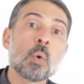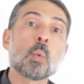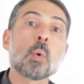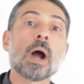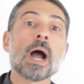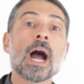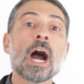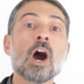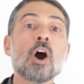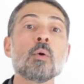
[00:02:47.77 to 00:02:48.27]
will
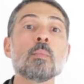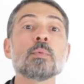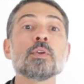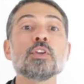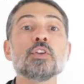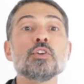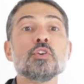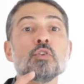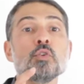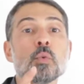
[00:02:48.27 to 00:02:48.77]
help
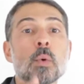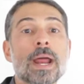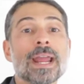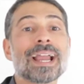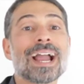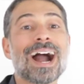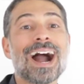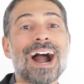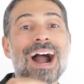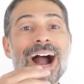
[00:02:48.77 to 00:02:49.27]
you
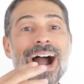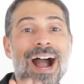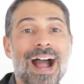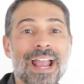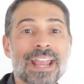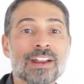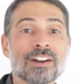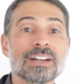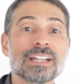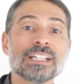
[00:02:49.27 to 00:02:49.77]
rank
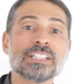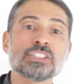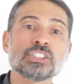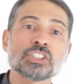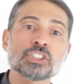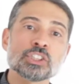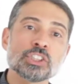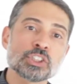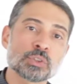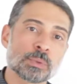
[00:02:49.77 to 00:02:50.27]
higher in
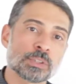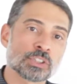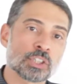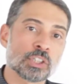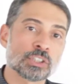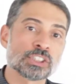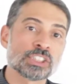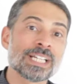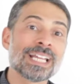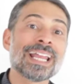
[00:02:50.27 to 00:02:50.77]
search
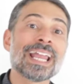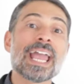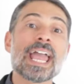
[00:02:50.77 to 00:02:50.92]
results